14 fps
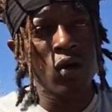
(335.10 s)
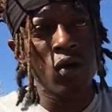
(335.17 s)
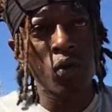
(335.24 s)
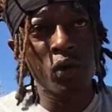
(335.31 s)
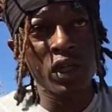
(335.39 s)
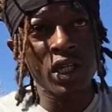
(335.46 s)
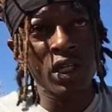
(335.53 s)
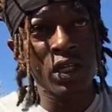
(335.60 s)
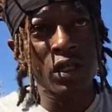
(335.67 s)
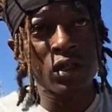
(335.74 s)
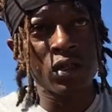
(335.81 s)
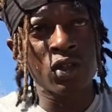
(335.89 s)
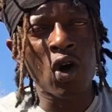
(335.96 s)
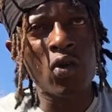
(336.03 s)
We
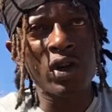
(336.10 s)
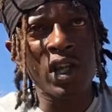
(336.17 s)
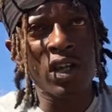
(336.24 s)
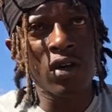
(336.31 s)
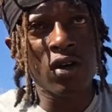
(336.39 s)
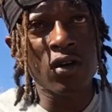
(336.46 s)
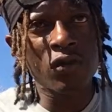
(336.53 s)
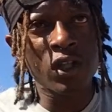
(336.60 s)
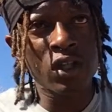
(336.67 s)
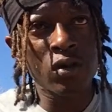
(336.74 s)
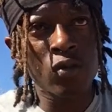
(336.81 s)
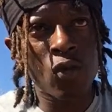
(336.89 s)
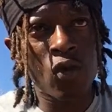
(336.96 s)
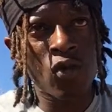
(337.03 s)
don't hear of
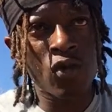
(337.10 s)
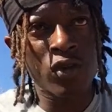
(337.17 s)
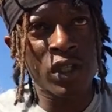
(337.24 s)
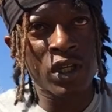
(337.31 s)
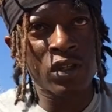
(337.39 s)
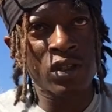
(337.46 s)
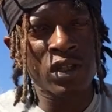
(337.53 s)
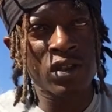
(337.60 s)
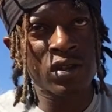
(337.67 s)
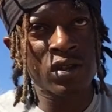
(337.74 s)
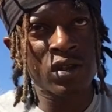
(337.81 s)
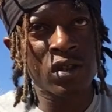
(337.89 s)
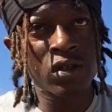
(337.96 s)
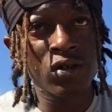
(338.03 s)
them, or they're just
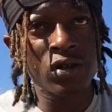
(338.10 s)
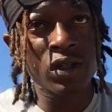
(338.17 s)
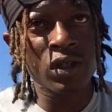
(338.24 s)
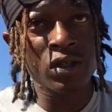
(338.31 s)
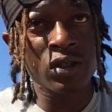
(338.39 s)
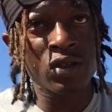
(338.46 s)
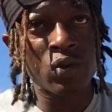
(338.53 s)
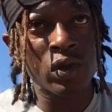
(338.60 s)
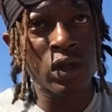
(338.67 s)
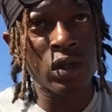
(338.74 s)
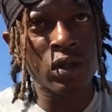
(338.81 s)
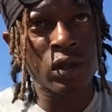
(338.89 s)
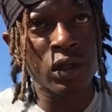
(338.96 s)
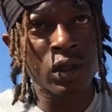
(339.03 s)
secluded to
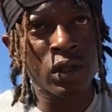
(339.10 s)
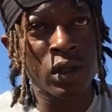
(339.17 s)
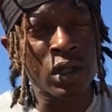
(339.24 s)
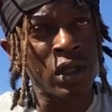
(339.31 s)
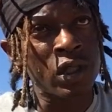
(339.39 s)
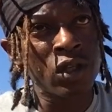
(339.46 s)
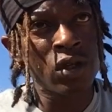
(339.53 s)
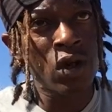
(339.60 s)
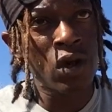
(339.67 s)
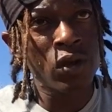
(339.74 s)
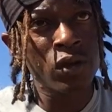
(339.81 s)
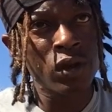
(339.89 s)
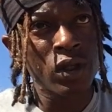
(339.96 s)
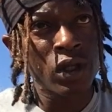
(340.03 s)
where, you know,